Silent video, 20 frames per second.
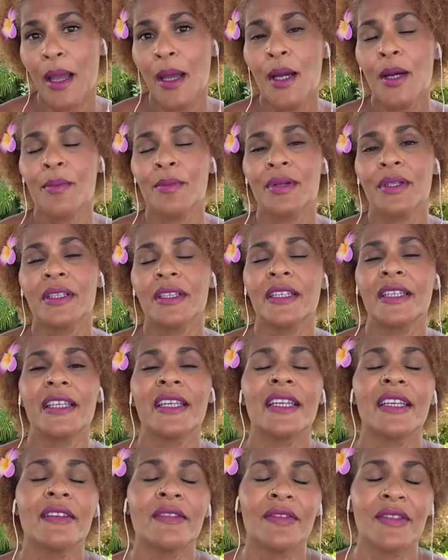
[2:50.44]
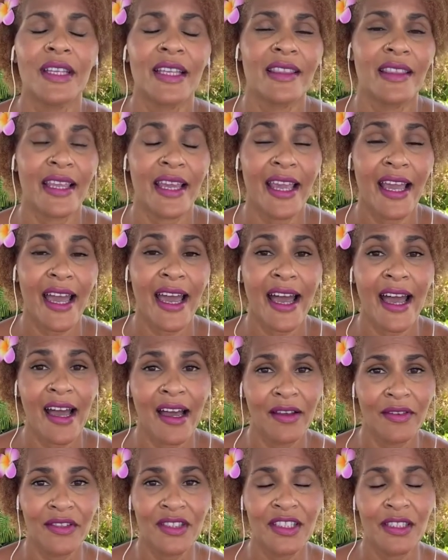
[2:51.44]
believe that they have
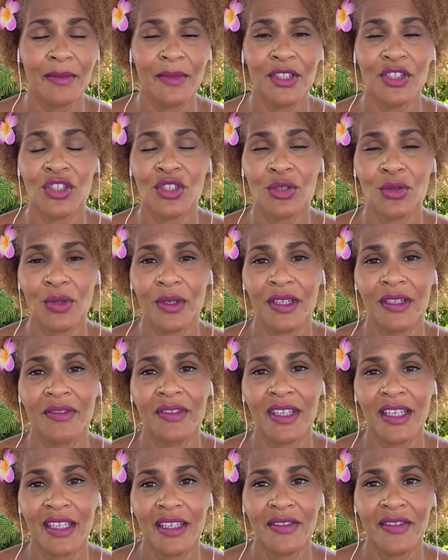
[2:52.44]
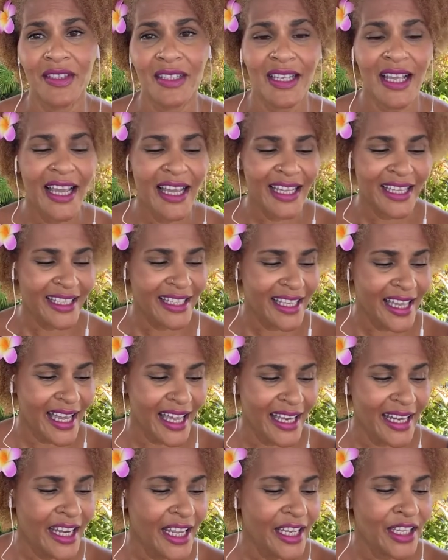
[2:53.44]
some intuitive gifts, yet
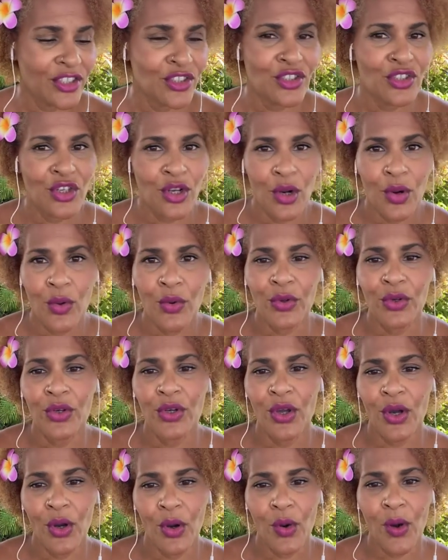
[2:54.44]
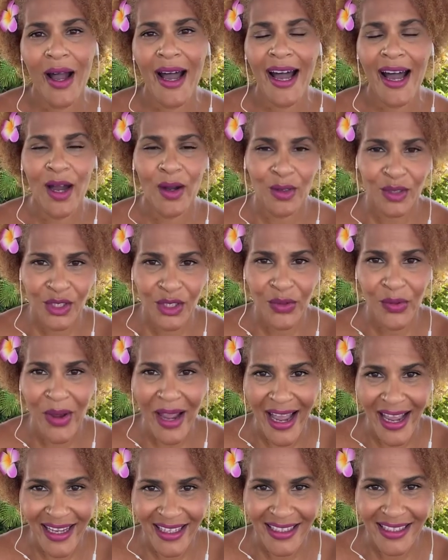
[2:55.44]
don't know how to
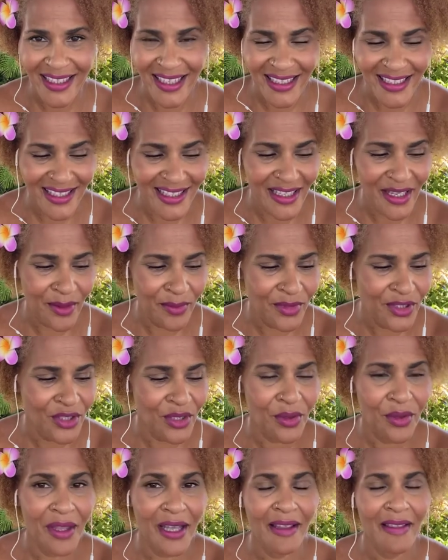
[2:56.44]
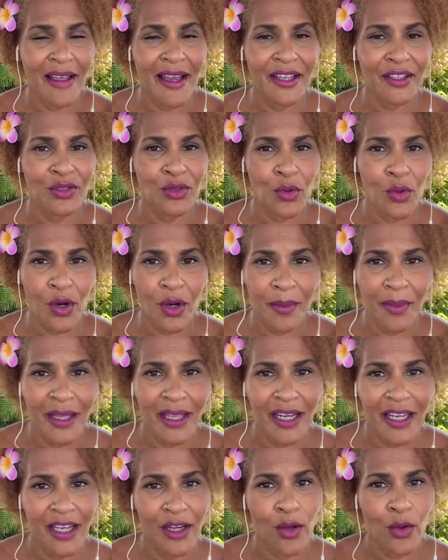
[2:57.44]
access them, so they lie dormant
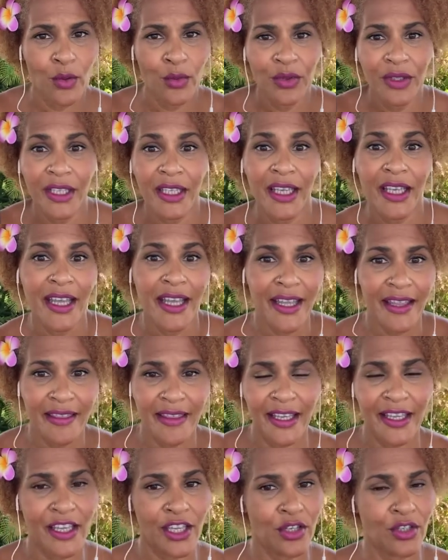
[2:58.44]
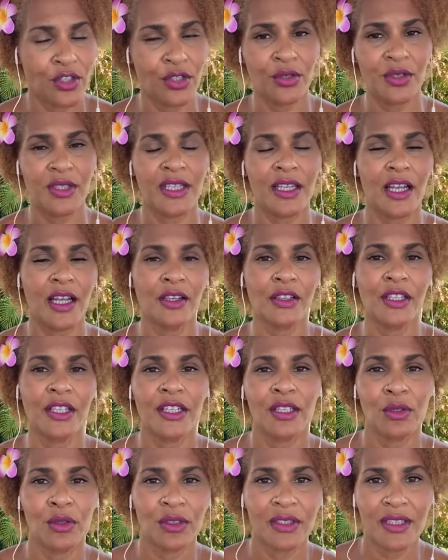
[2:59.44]
and only they can use it a little
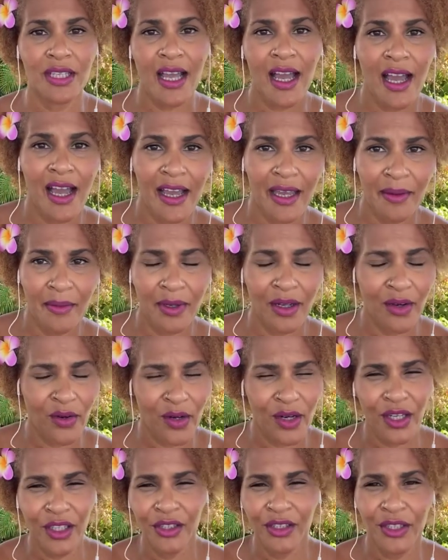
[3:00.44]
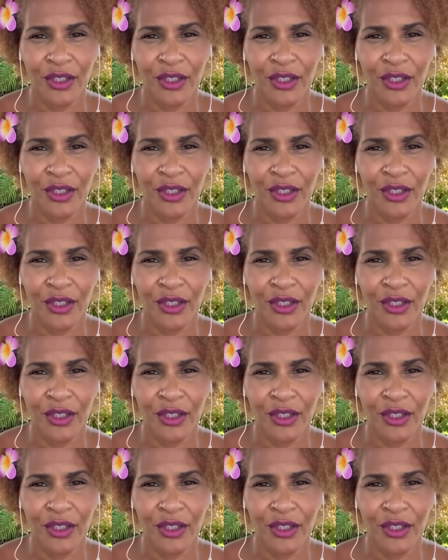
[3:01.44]
time or a little